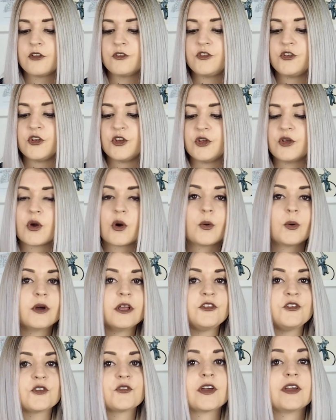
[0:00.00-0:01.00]
2. What
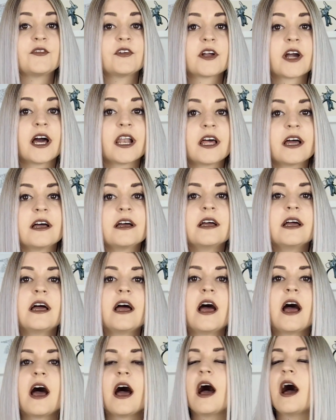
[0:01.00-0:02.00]
is your favourite colour?
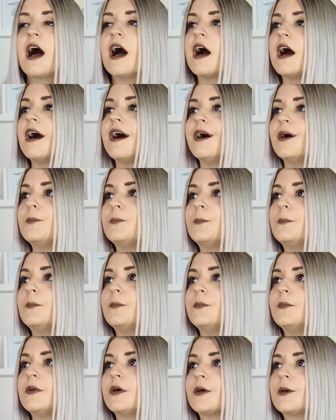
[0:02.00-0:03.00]

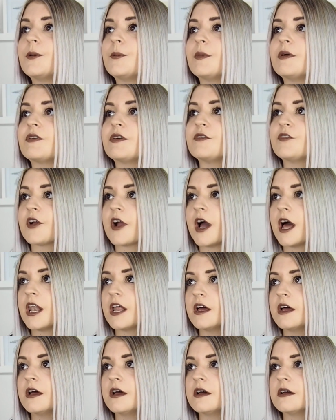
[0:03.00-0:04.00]
My favourite
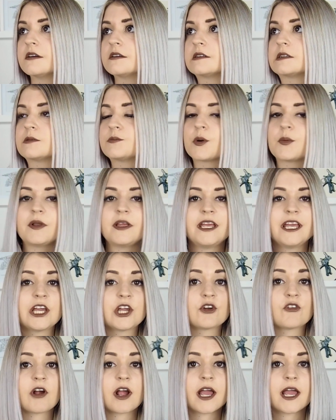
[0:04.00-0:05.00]
colour, probably
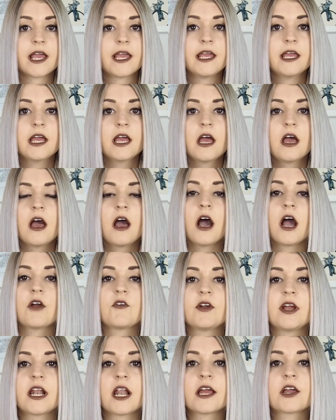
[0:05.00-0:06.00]
grey. I
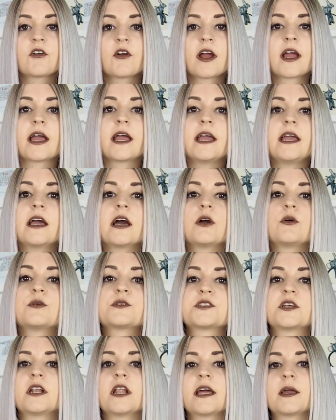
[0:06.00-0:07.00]
really like grey. I
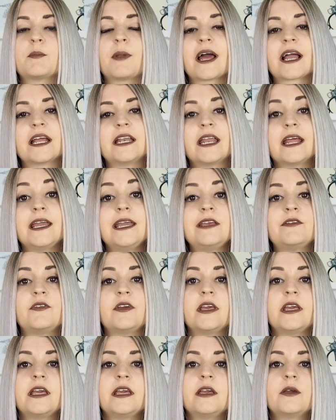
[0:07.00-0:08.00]
also like black and
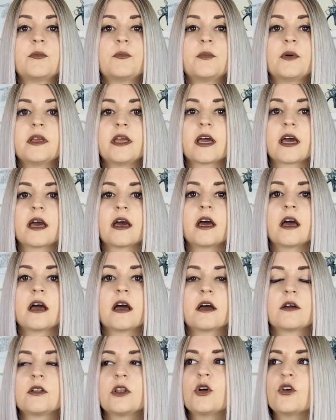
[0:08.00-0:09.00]
navy, but yeah,
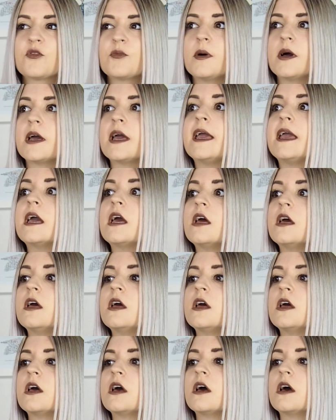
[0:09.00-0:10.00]
a lot of my
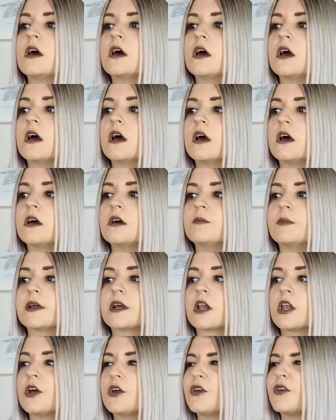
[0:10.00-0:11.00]

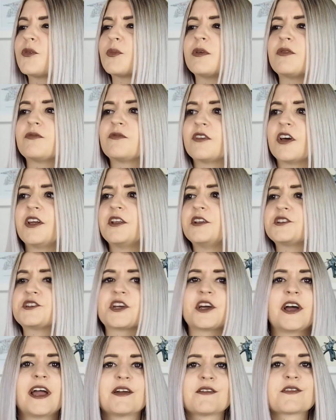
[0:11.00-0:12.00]
clothes, my
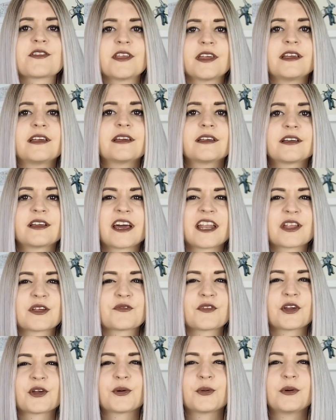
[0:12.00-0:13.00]
furniture, everything,
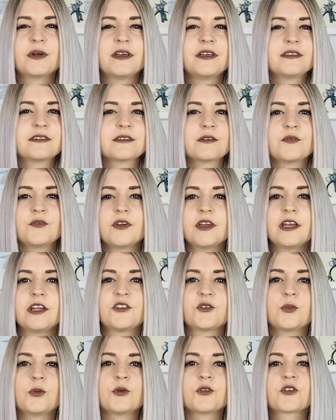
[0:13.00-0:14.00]
I always veer
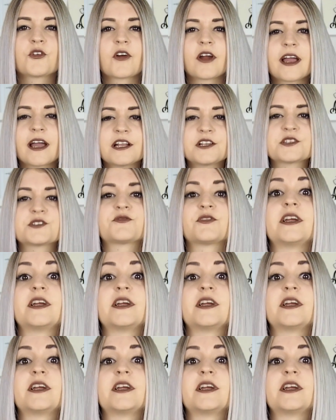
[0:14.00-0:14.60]
towards grey. I just